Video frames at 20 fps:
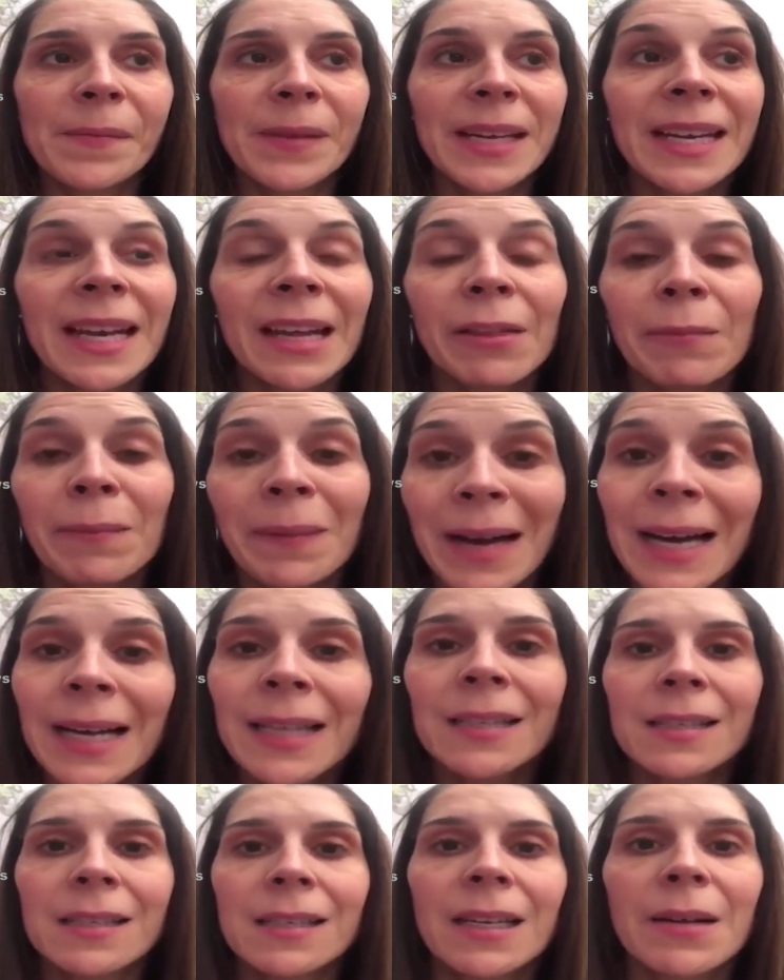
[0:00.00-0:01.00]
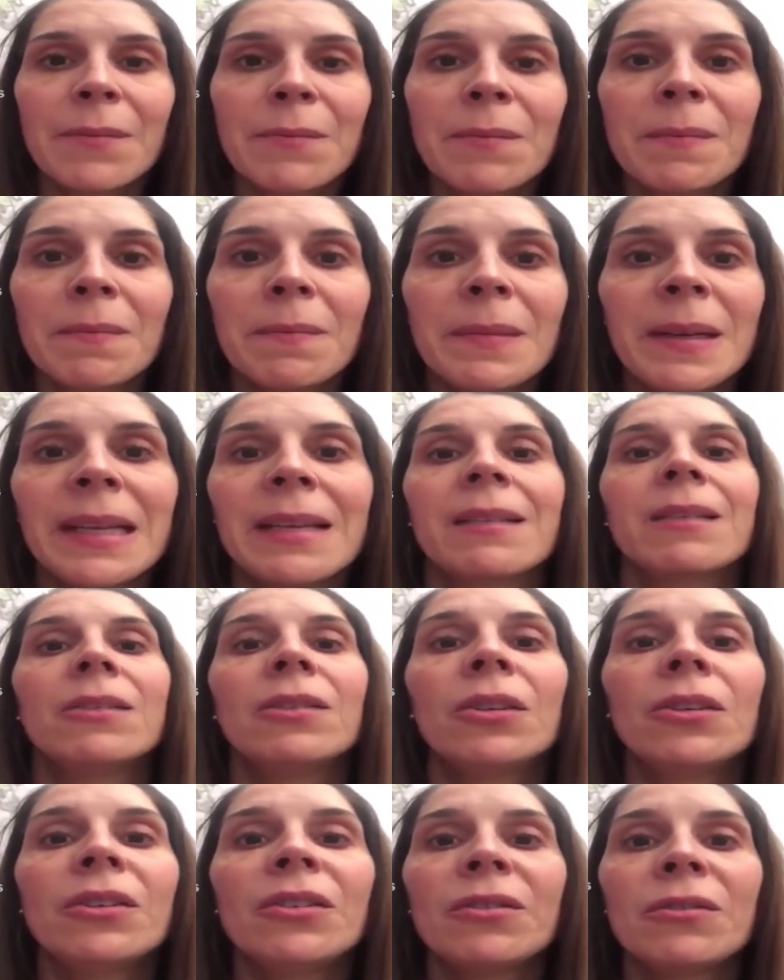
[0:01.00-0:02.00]
in advance. I mean,
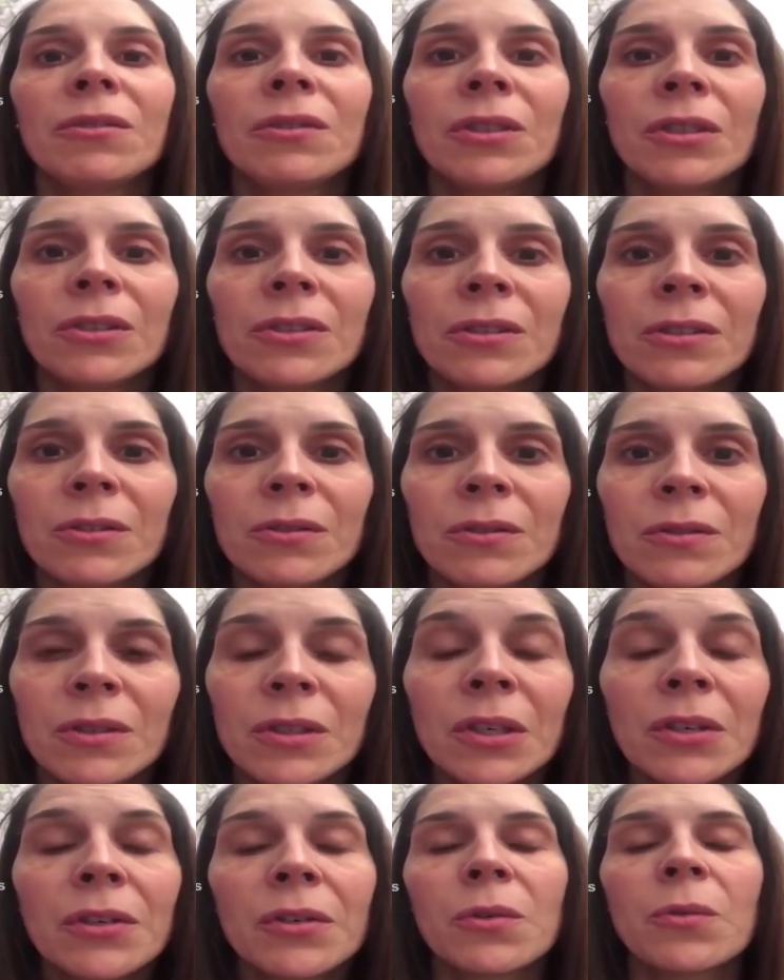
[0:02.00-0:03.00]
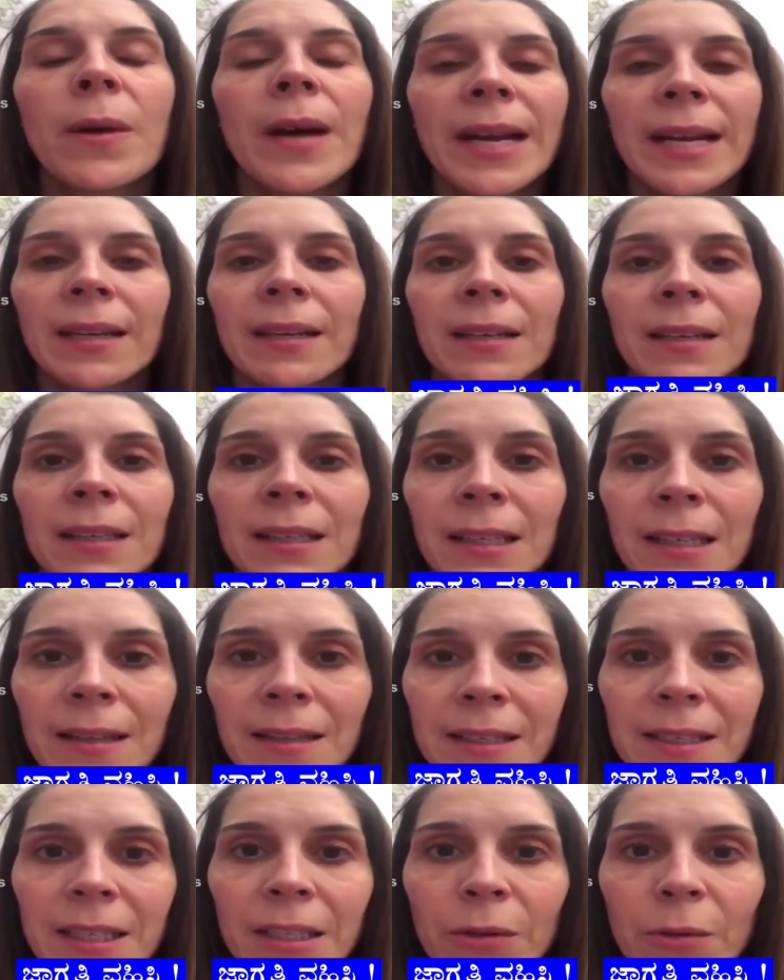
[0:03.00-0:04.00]
don't wait
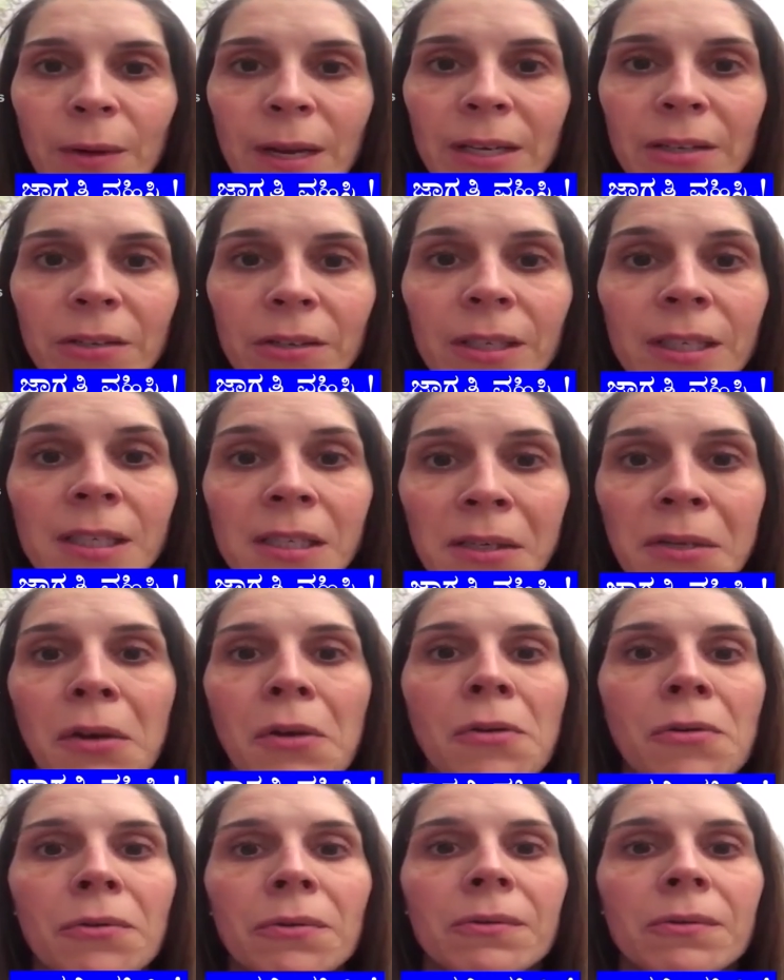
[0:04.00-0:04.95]
till the situation is so